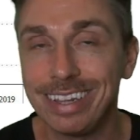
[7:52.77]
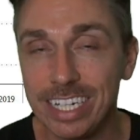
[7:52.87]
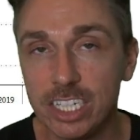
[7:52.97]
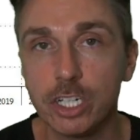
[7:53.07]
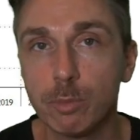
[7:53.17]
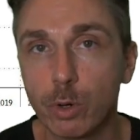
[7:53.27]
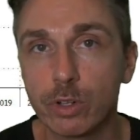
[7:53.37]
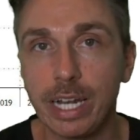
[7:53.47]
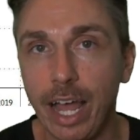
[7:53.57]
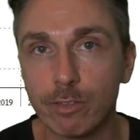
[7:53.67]
this year more
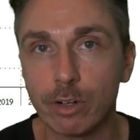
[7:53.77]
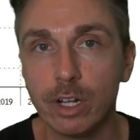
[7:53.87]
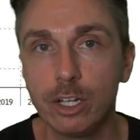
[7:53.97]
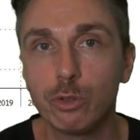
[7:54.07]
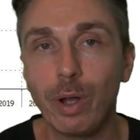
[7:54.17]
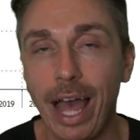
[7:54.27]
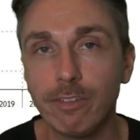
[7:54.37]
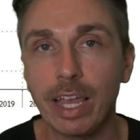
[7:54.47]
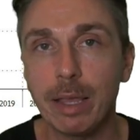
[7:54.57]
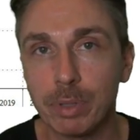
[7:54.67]
than ever to
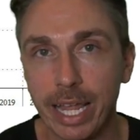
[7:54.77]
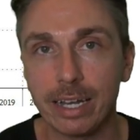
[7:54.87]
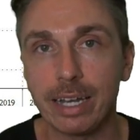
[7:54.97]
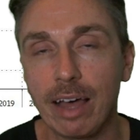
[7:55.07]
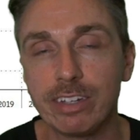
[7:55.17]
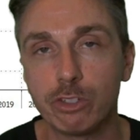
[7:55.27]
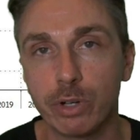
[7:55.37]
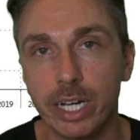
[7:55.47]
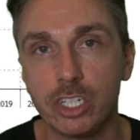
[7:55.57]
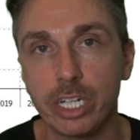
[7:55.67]
have a plan and have a
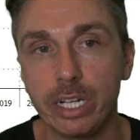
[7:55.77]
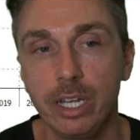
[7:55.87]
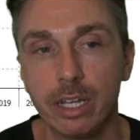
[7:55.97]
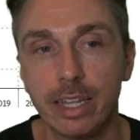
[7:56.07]
strategy